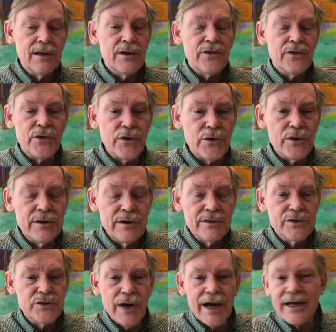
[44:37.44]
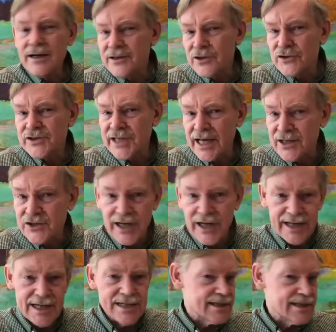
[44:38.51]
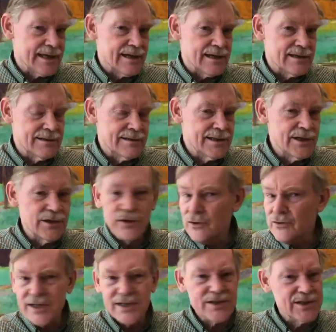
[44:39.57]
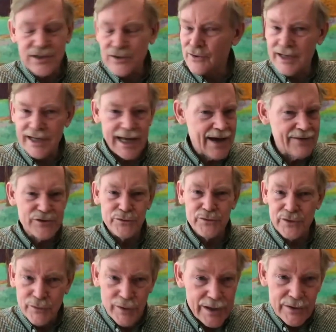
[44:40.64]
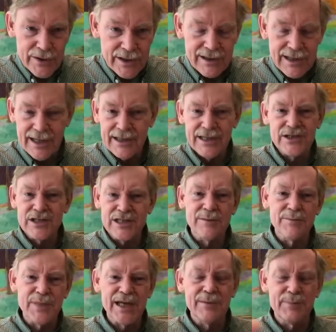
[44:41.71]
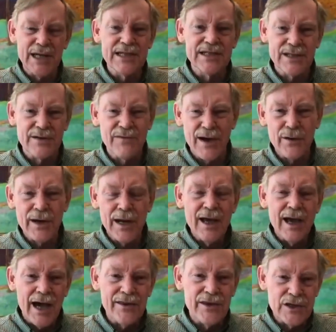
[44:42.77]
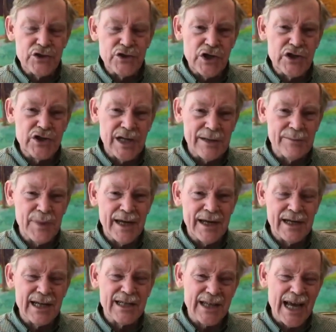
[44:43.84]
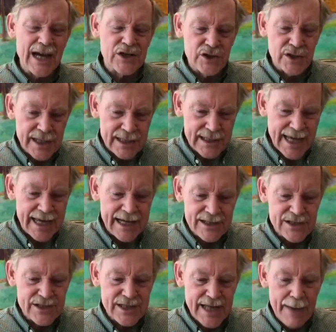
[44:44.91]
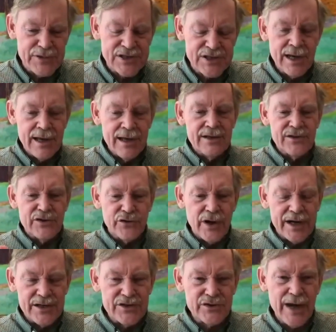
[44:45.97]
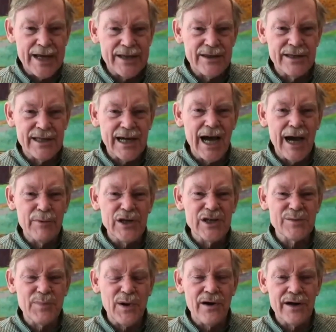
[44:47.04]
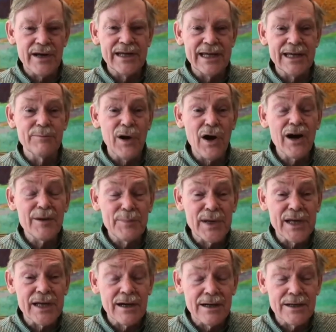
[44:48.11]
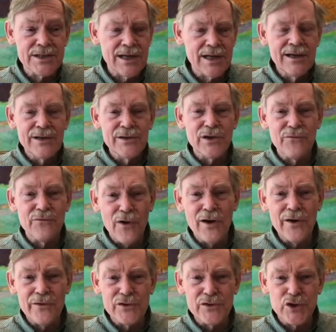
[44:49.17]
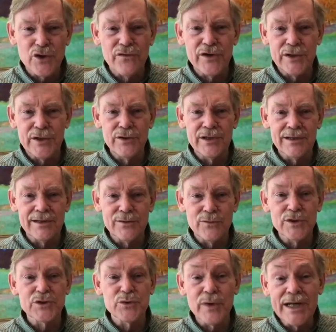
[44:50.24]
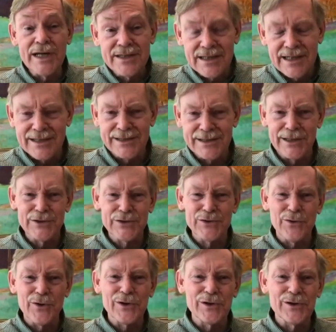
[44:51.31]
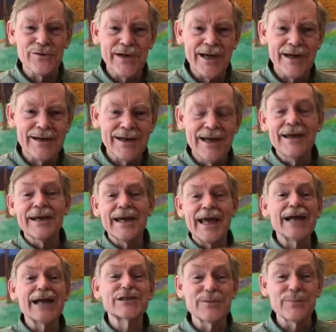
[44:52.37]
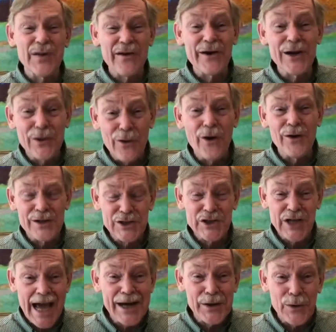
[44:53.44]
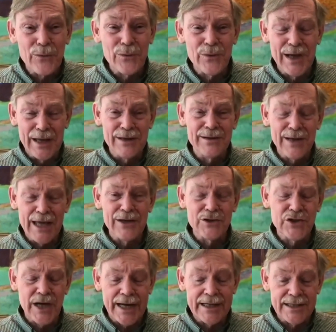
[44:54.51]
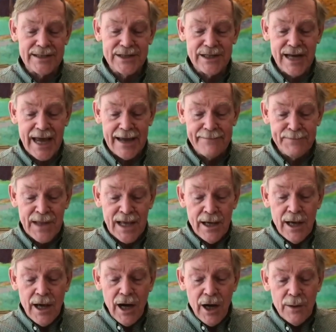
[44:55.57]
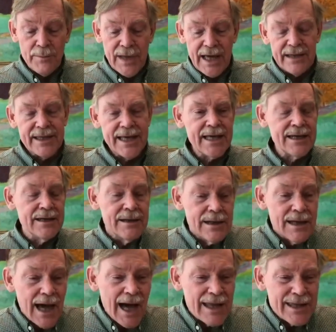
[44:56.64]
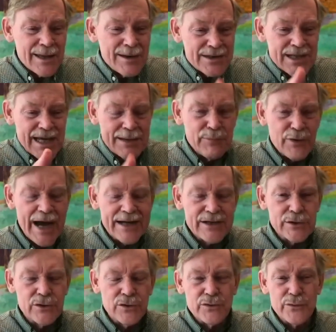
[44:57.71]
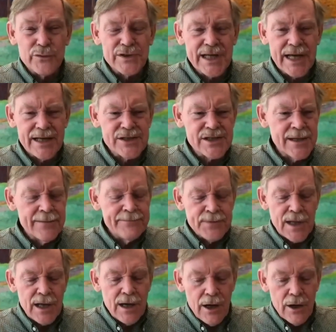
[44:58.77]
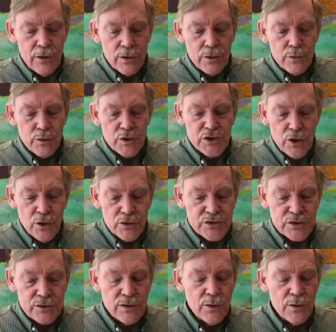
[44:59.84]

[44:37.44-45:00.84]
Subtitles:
Third, try to understand Chinese thinking. You don't necessarily have to agree with it. And this is a big piece about, I think Xi Jinping has actually taken steps to try to strengthen the Communist Party, in part because the fall of the Soviet Union, which we see as a historical event, casts a very long shadow in China today. And then on the same practical sense, results.